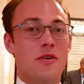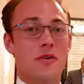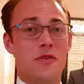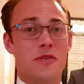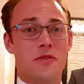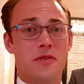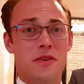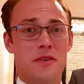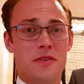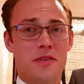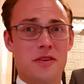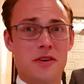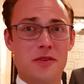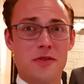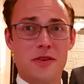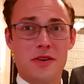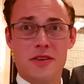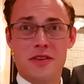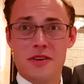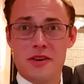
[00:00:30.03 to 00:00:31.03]
Also the
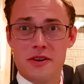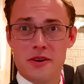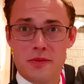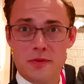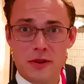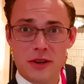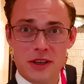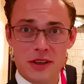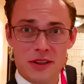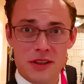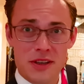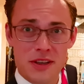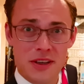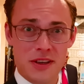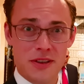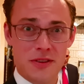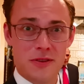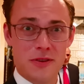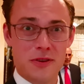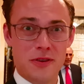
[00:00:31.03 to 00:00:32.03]
service, the
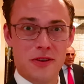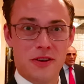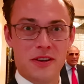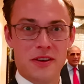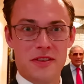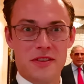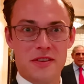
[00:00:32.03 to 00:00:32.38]
community, to the